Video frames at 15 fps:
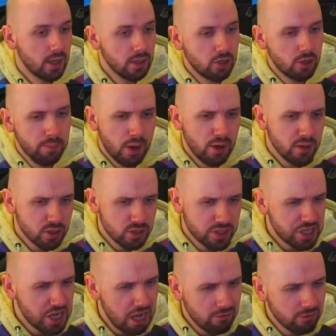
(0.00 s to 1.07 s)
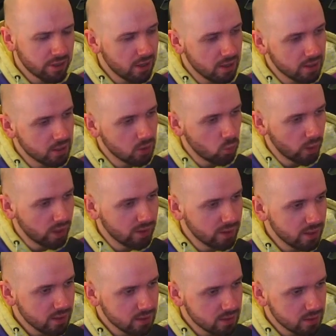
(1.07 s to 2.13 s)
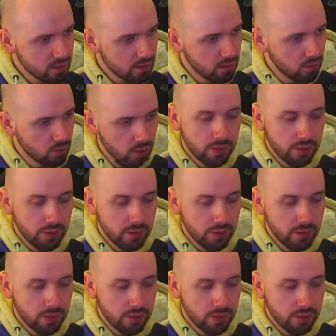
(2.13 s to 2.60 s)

Your opponent's generally not going to win this, or